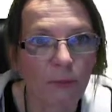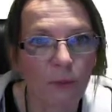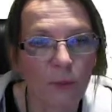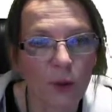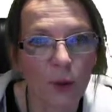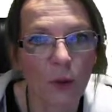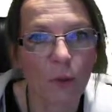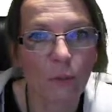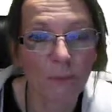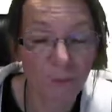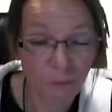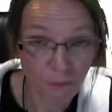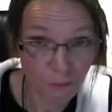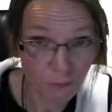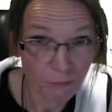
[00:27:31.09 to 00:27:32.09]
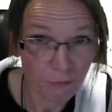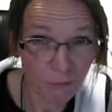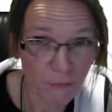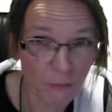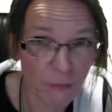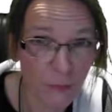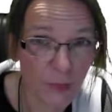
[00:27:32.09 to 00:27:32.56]
So
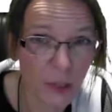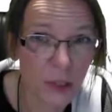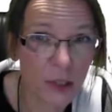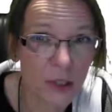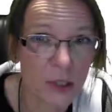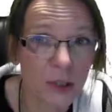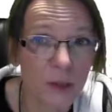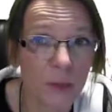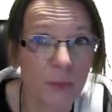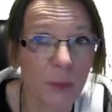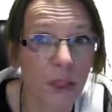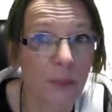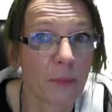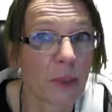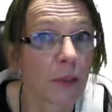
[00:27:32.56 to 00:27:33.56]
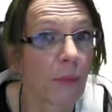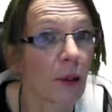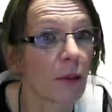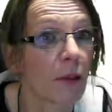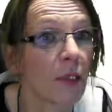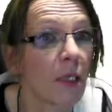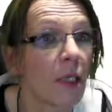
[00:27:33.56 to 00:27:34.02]
just to speak a bit
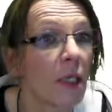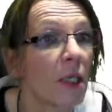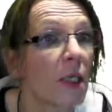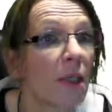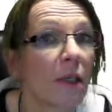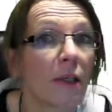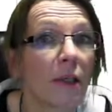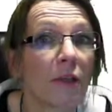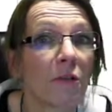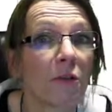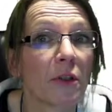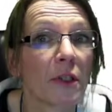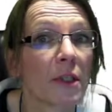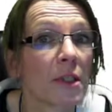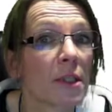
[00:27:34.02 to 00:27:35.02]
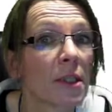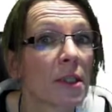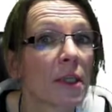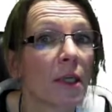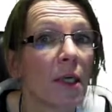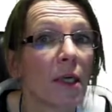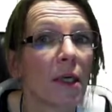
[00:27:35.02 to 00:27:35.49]
about the difference
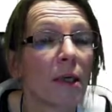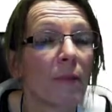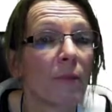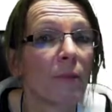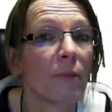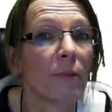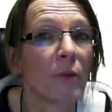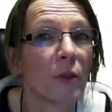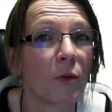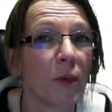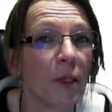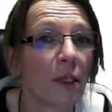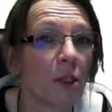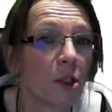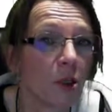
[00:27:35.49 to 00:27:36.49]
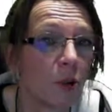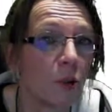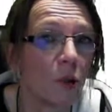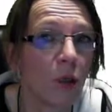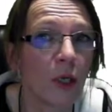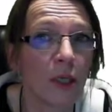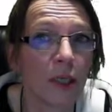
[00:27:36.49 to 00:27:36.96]
between the
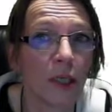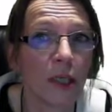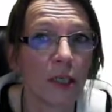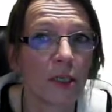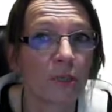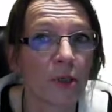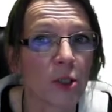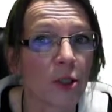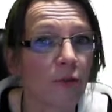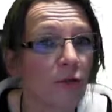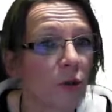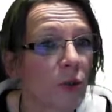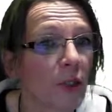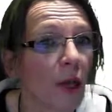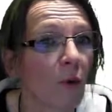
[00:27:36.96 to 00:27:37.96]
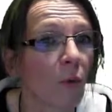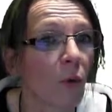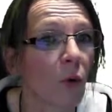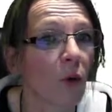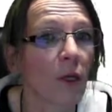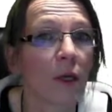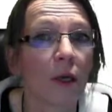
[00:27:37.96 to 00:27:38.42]
two, and especially if you start
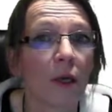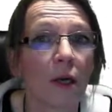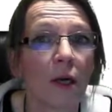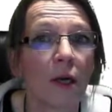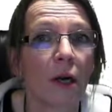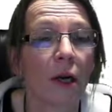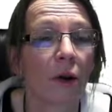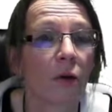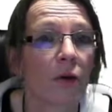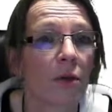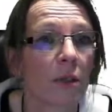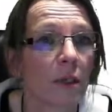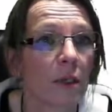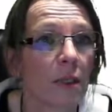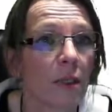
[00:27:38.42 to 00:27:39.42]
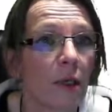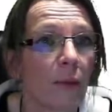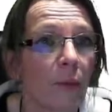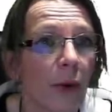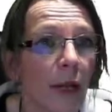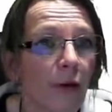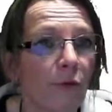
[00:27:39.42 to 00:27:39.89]
working across
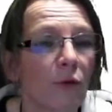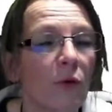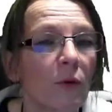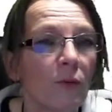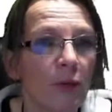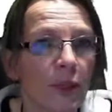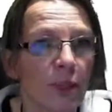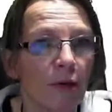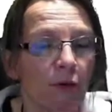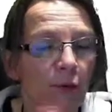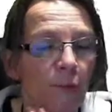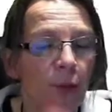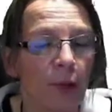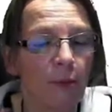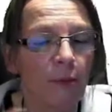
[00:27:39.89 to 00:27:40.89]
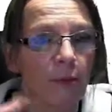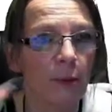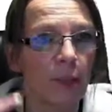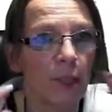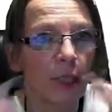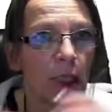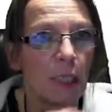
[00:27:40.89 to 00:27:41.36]
platforms, different people
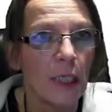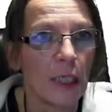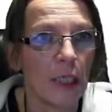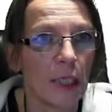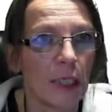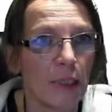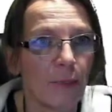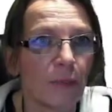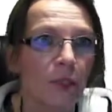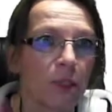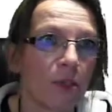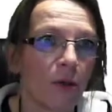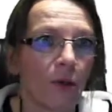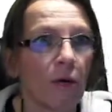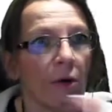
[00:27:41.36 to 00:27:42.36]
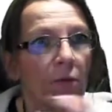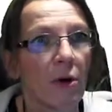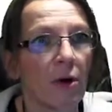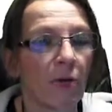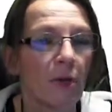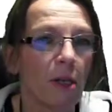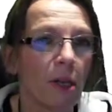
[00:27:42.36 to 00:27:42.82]
just knowing one
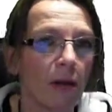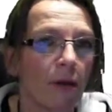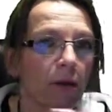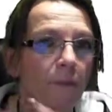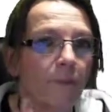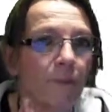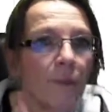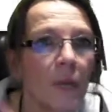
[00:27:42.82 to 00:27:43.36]
or the other